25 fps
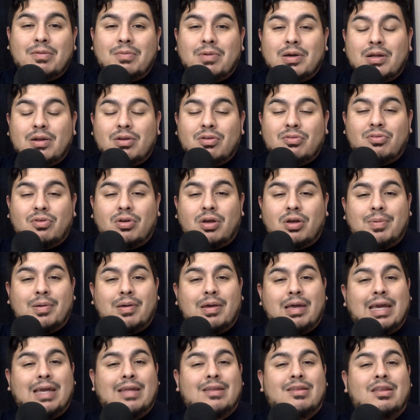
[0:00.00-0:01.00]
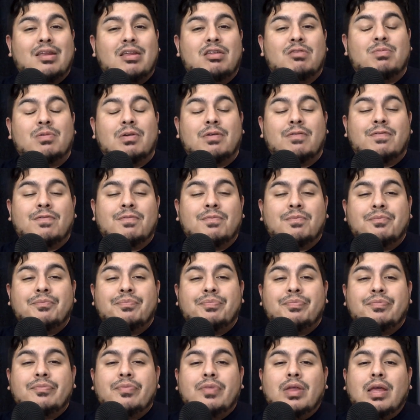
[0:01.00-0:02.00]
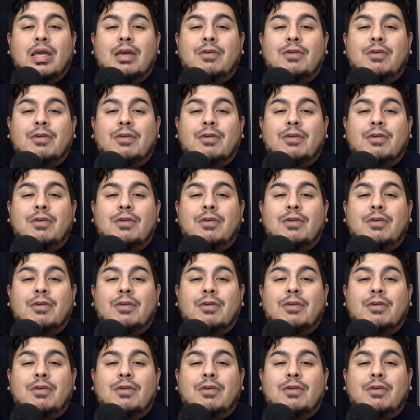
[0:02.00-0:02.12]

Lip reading: I wanted to talk about Anthony Smith.